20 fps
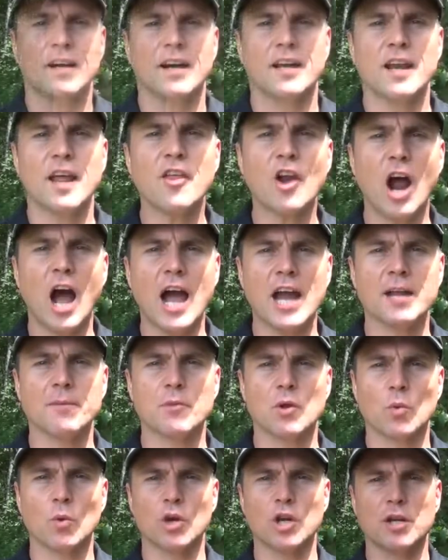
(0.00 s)
Another item
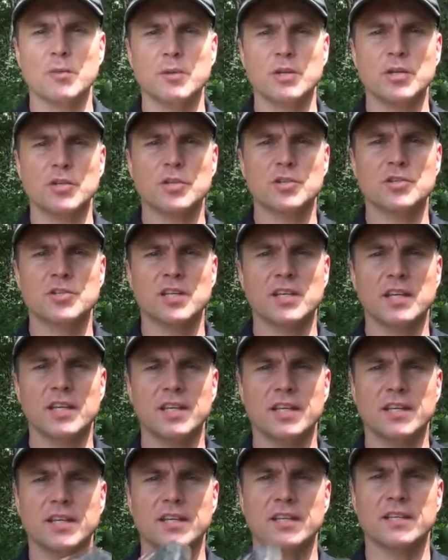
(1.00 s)
that we're going to be
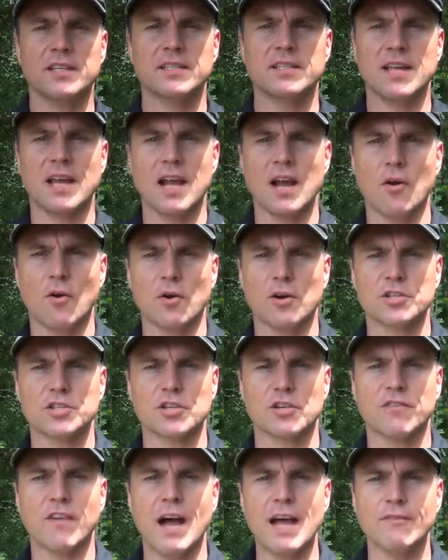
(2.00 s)
using is our
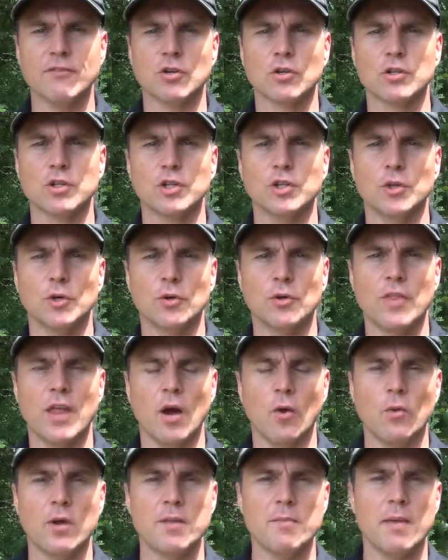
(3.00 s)
survival glue
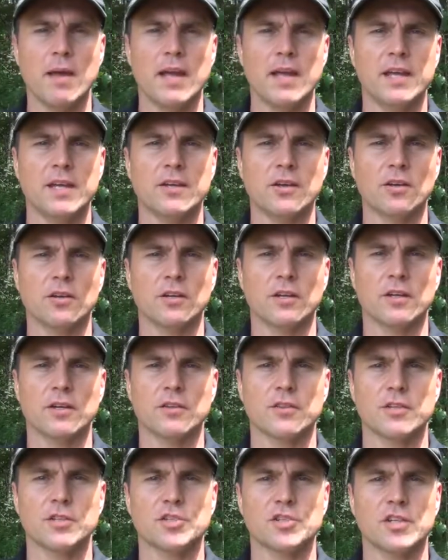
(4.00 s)
that we made
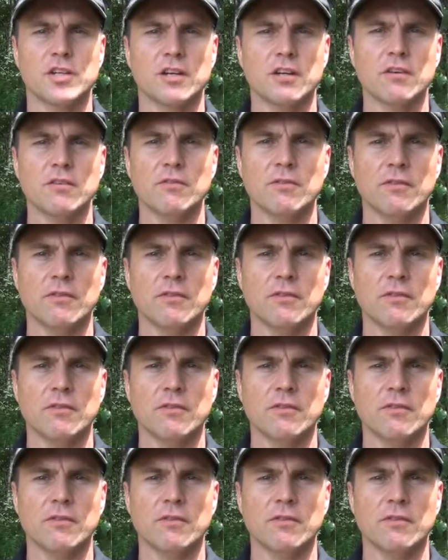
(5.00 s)
earlier this year.